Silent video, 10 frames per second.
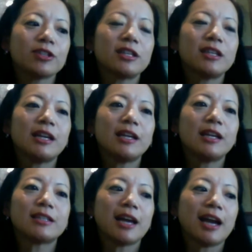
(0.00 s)
the
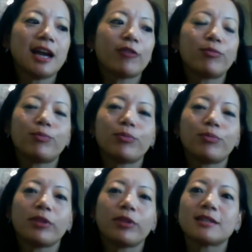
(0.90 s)
need to have
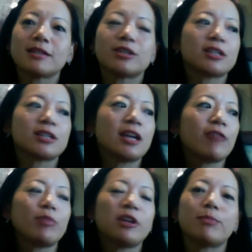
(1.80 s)
places and just
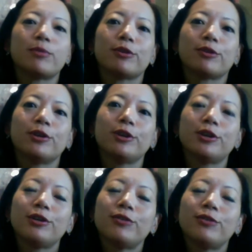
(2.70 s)
have people
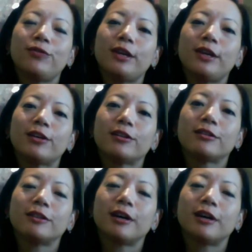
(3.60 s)
feel